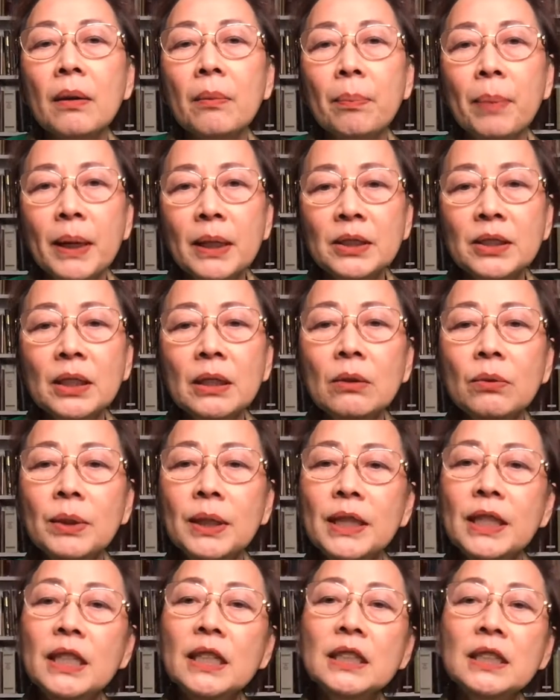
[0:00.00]
Patients
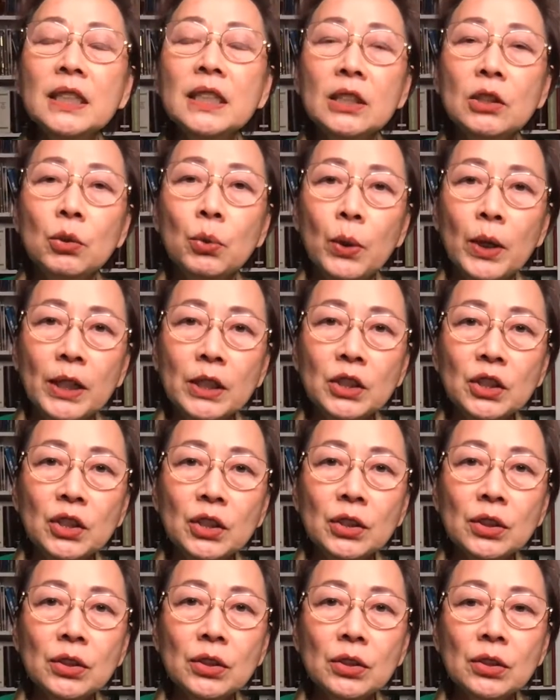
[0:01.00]
with these
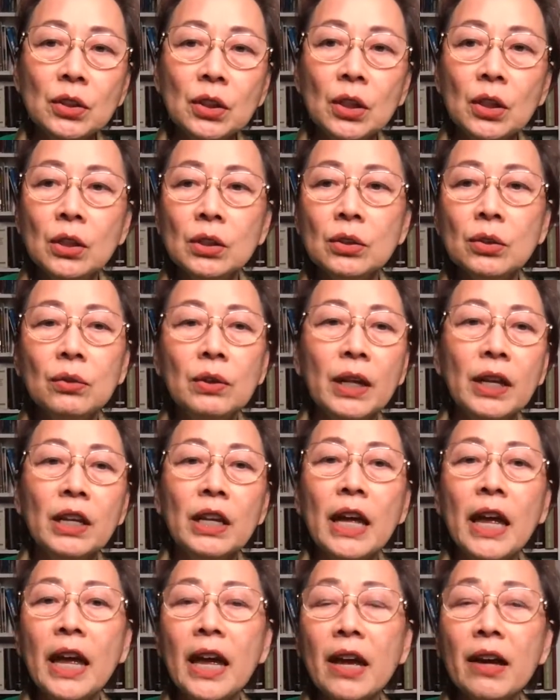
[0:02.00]
situations do not
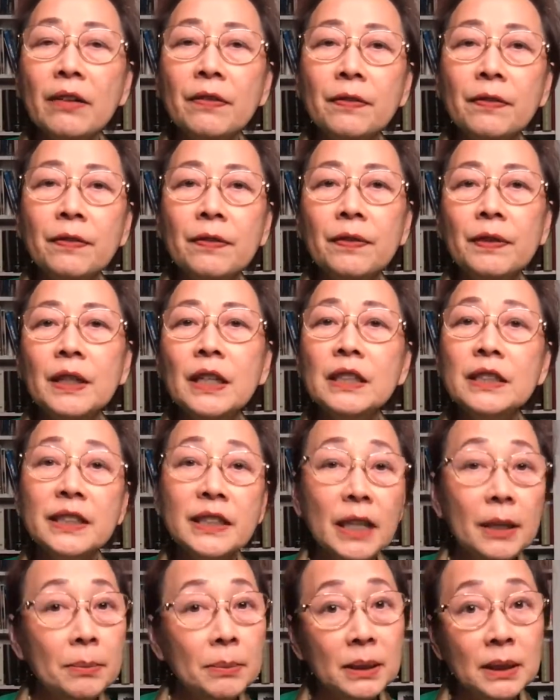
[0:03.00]
have the
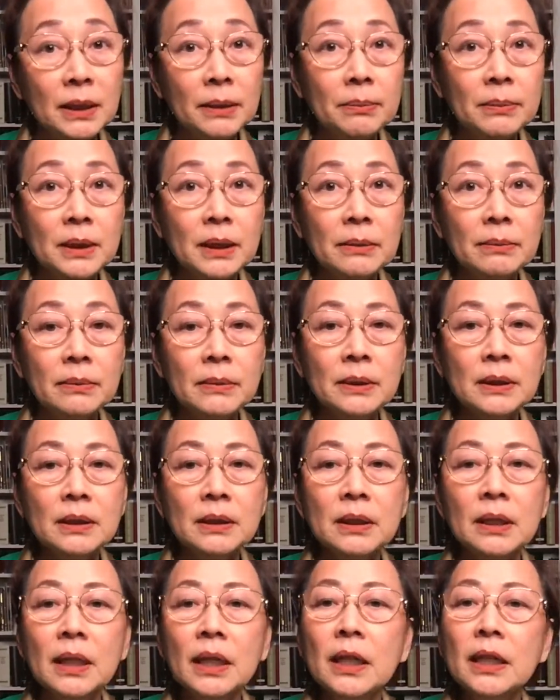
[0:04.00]
same symptoms.